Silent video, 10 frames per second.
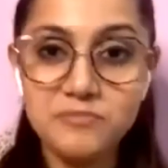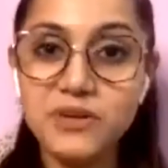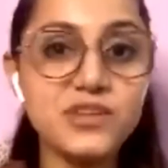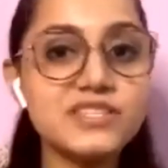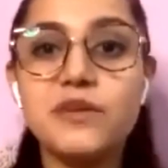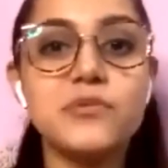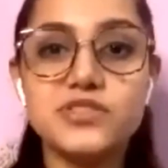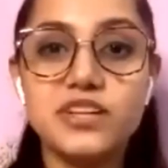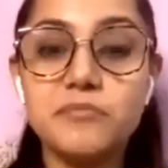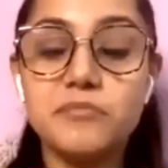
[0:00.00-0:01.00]
because he
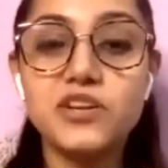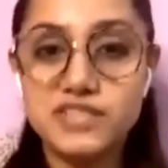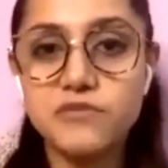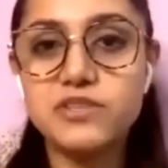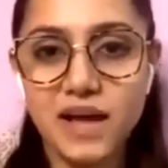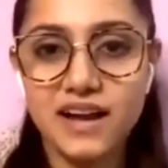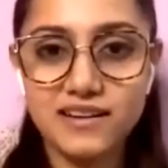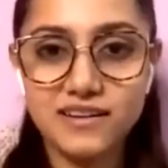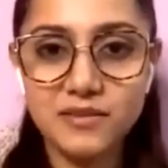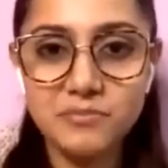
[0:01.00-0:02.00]
was uh, because he was
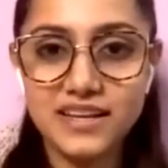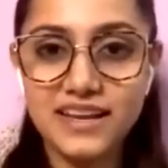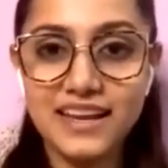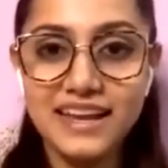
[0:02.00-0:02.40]
bankrupt